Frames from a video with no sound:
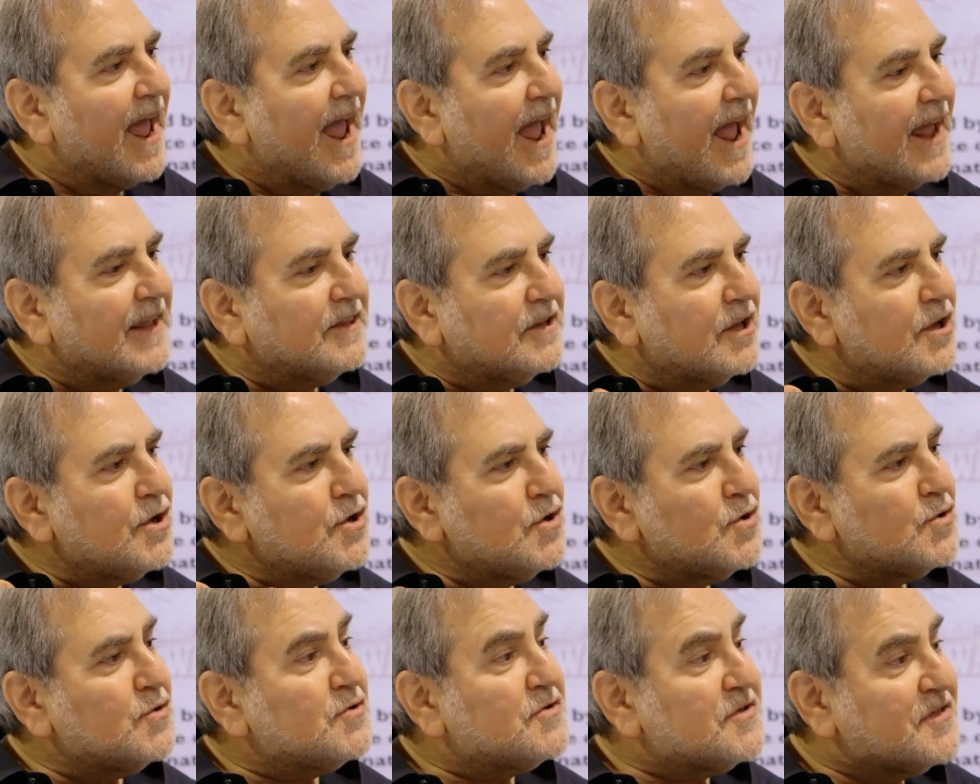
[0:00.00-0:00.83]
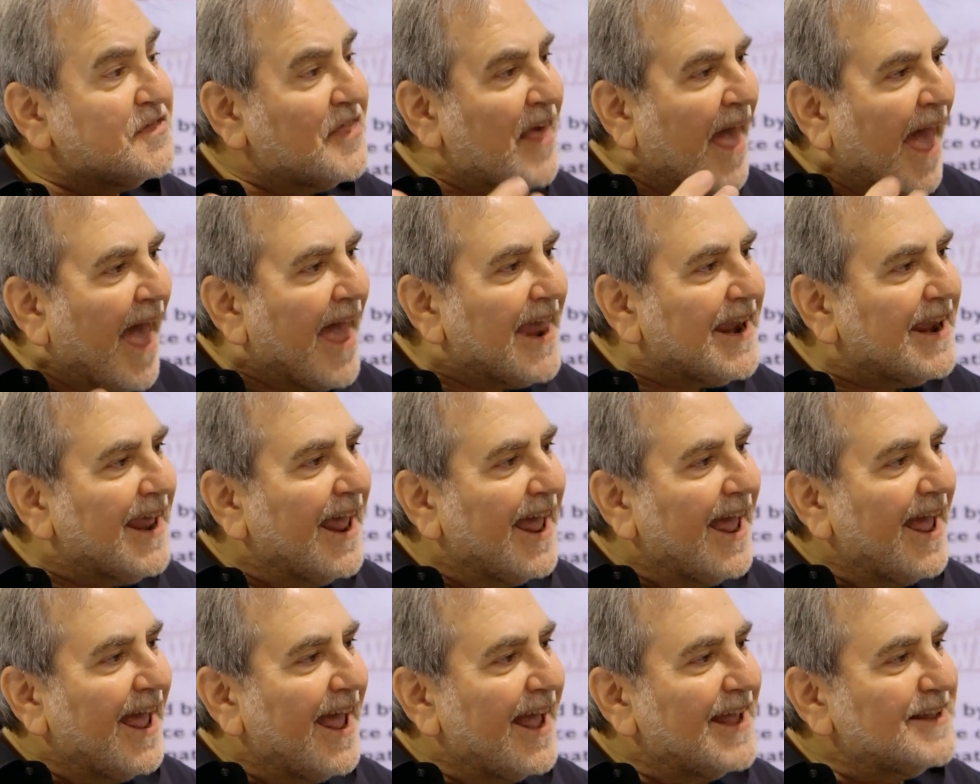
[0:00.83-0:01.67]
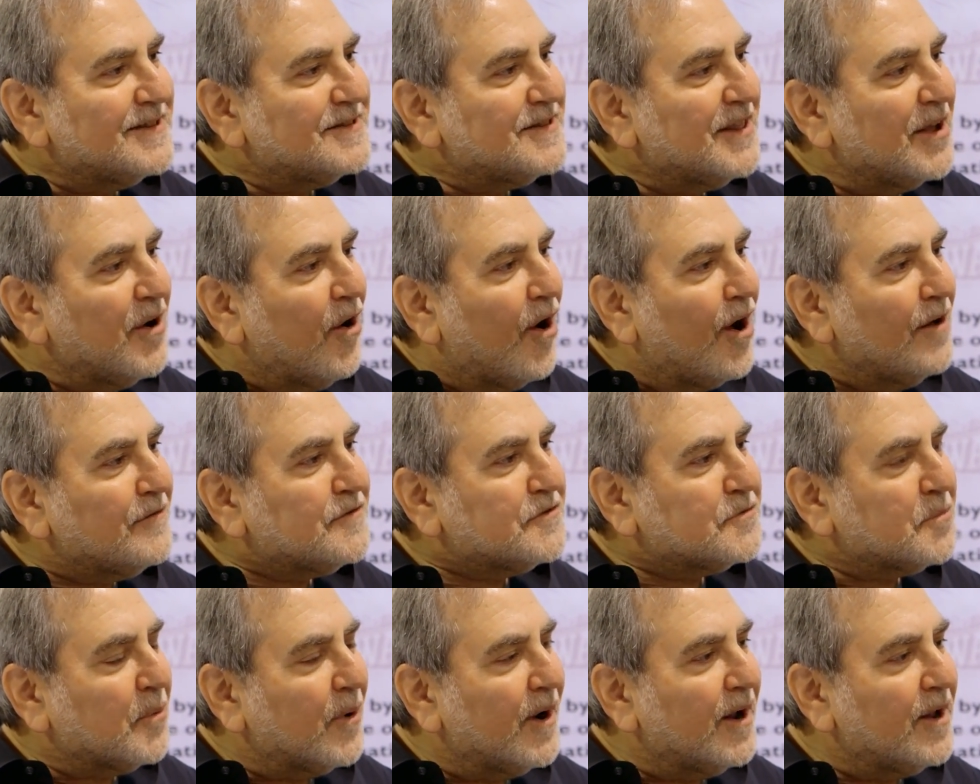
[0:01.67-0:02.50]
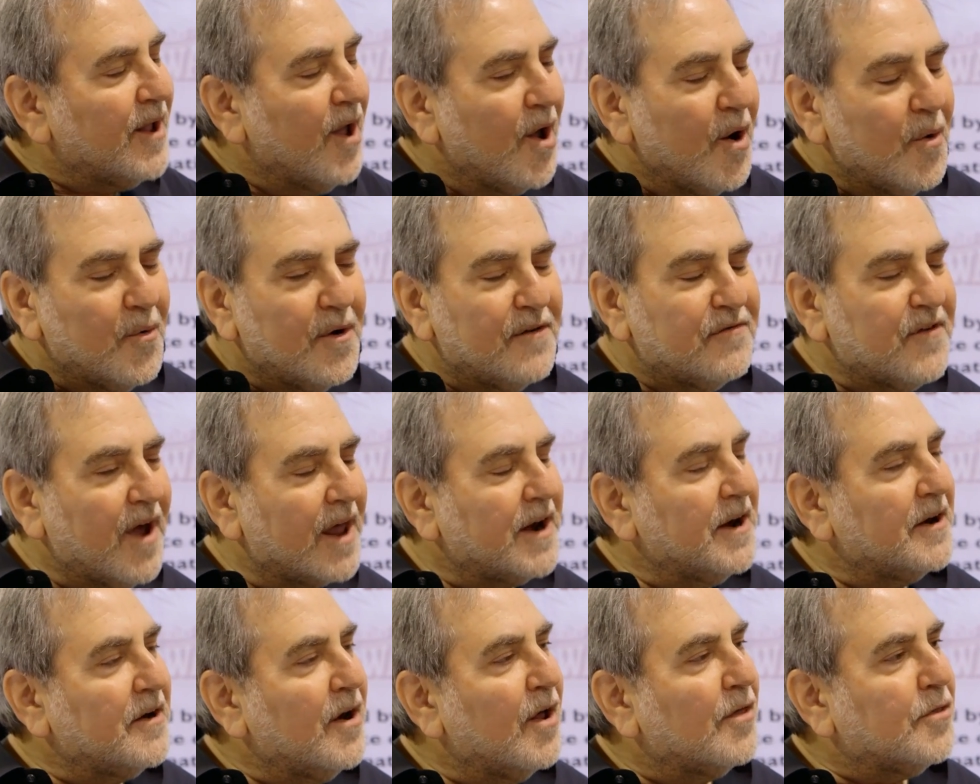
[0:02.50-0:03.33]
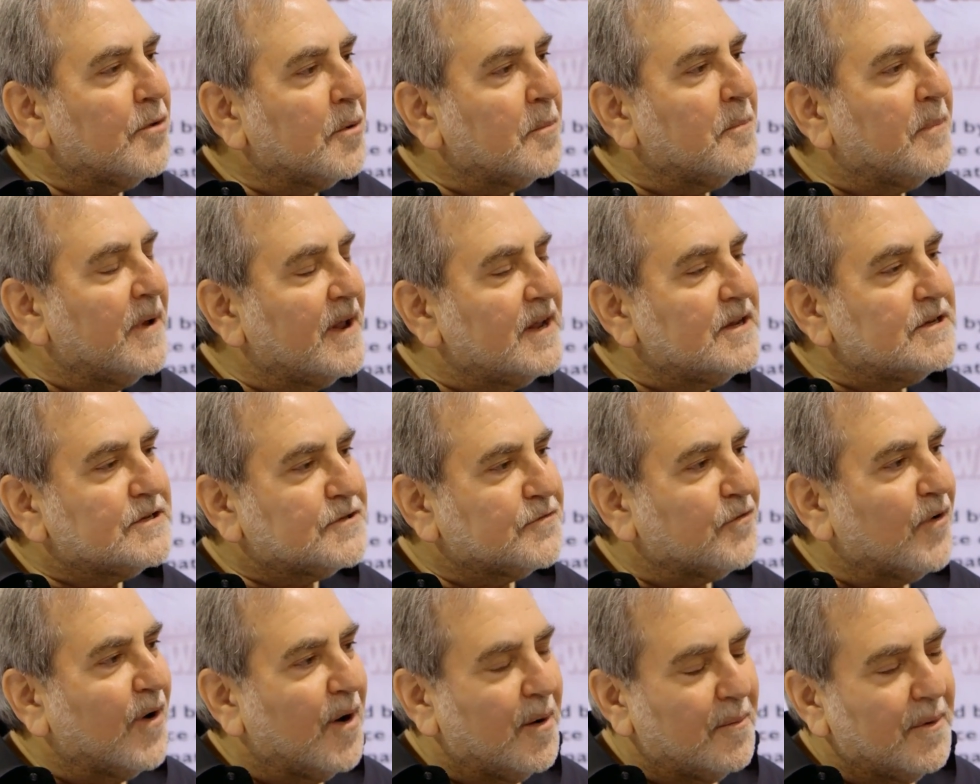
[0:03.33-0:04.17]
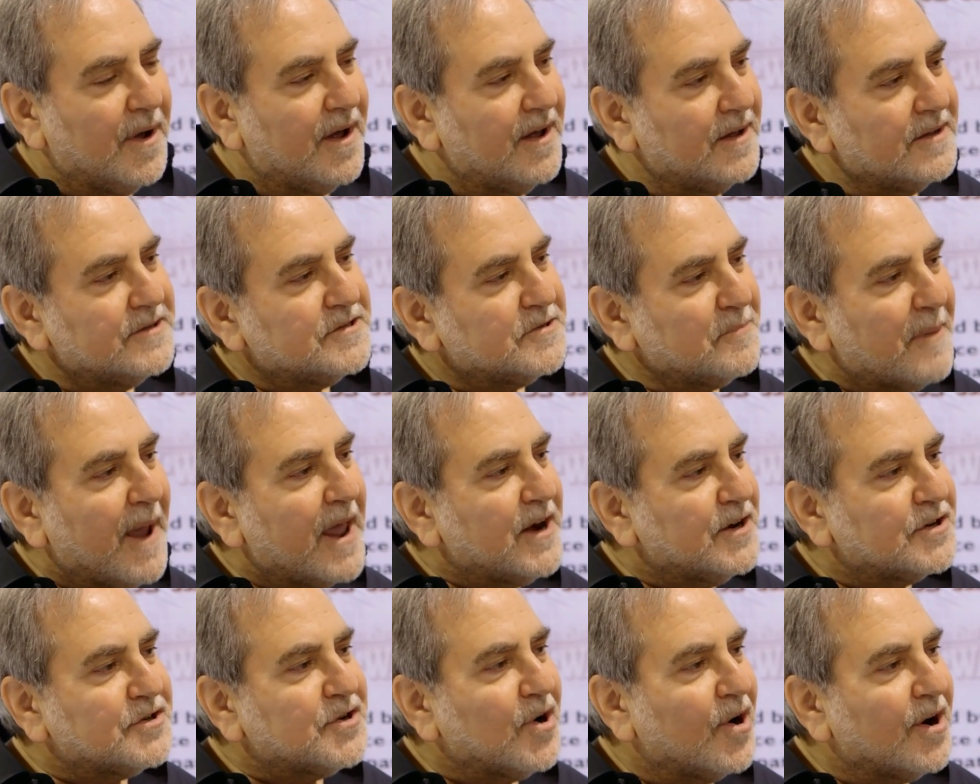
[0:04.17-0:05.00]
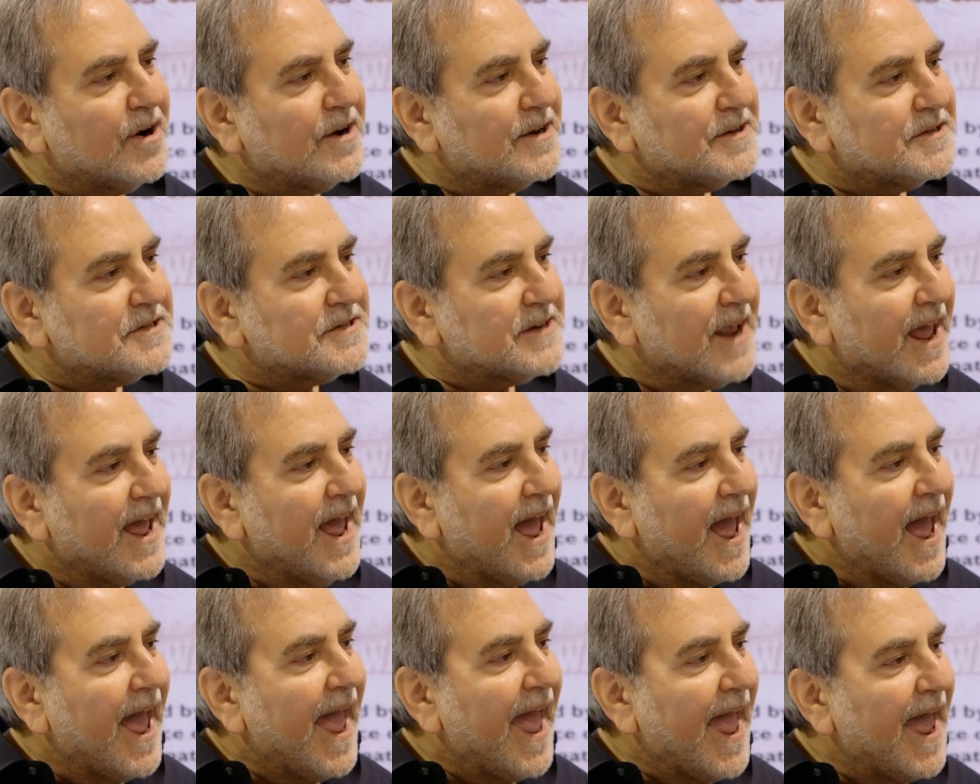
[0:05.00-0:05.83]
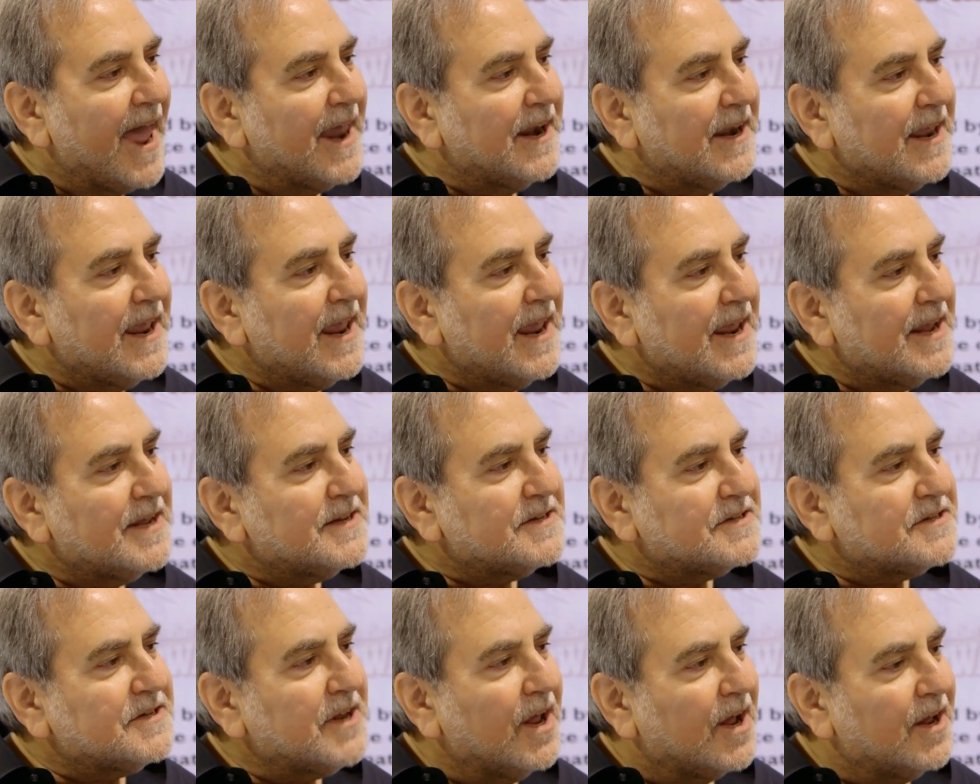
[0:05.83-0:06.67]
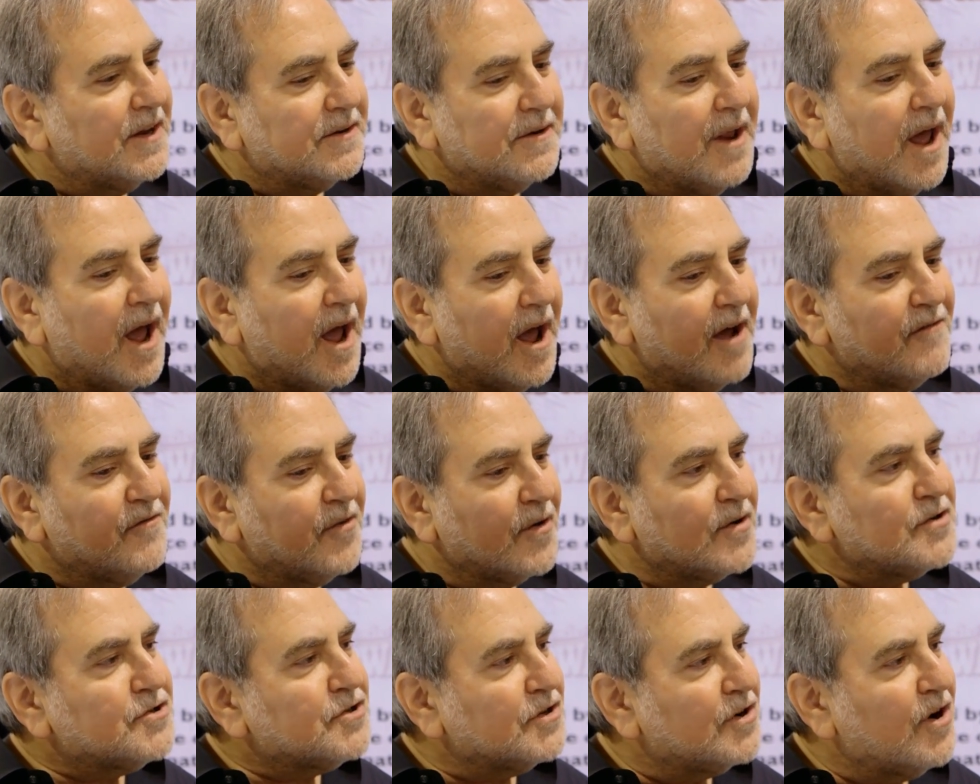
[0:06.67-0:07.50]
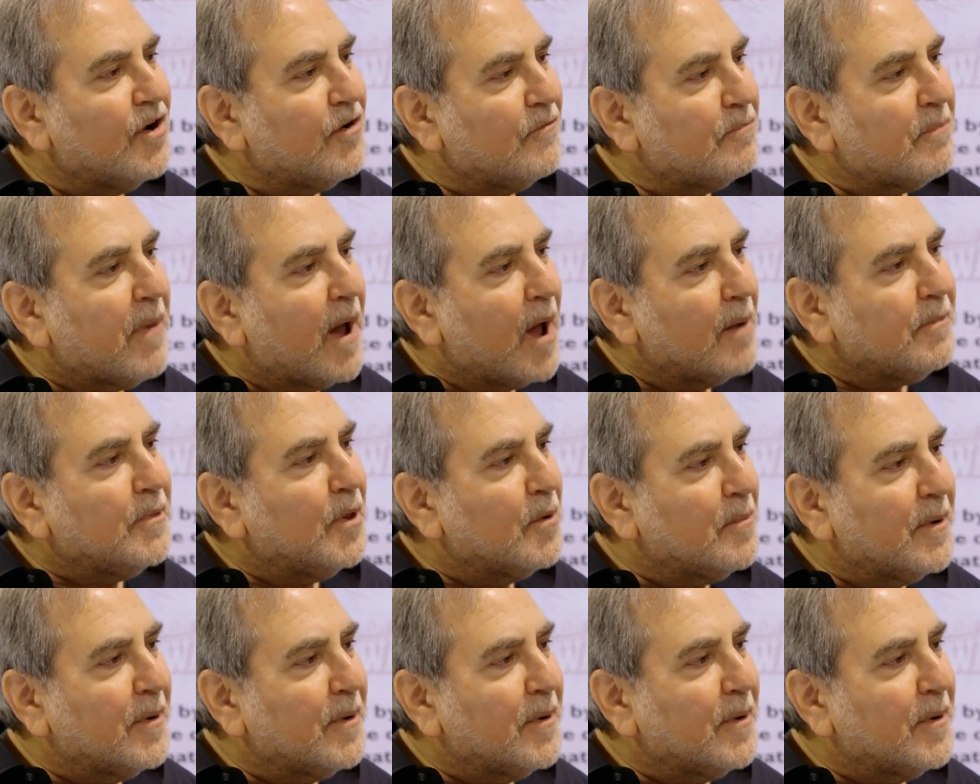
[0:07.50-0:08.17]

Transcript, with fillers: And to use that as the offspring, we've got another piece from a Spanish artist, and he has done a version of Pablo